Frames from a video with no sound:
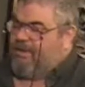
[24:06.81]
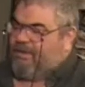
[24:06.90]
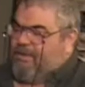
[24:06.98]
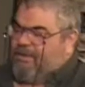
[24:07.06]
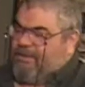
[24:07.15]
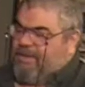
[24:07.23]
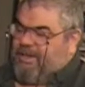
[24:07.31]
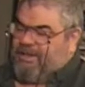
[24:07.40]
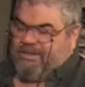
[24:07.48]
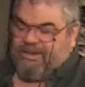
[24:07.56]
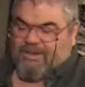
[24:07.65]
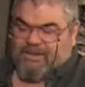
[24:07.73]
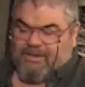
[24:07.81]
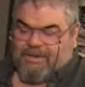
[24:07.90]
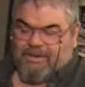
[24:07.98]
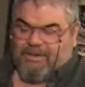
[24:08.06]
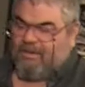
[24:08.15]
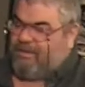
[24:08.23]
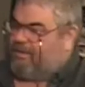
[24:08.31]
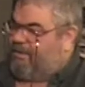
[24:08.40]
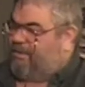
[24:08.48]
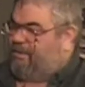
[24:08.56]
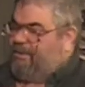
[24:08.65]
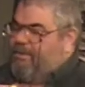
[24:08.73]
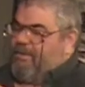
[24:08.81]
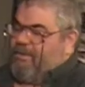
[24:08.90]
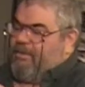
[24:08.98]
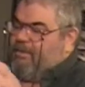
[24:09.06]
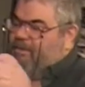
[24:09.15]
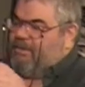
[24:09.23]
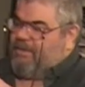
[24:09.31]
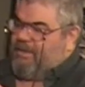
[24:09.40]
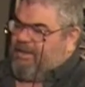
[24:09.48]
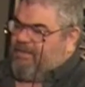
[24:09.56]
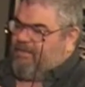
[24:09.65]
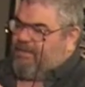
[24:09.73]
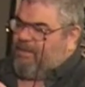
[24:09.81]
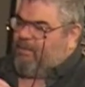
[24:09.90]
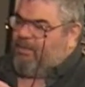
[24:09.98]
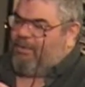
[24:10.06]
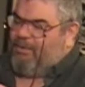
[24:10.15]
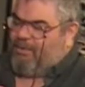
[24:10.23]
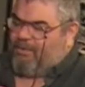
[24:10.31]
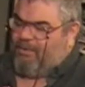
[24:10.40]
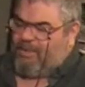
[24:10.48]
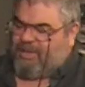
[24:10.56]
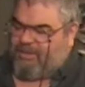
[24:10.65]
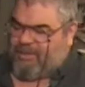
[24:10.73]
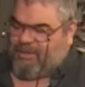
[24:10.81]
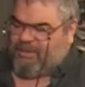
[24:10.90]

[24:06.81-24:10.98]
I would like to think that if they were done by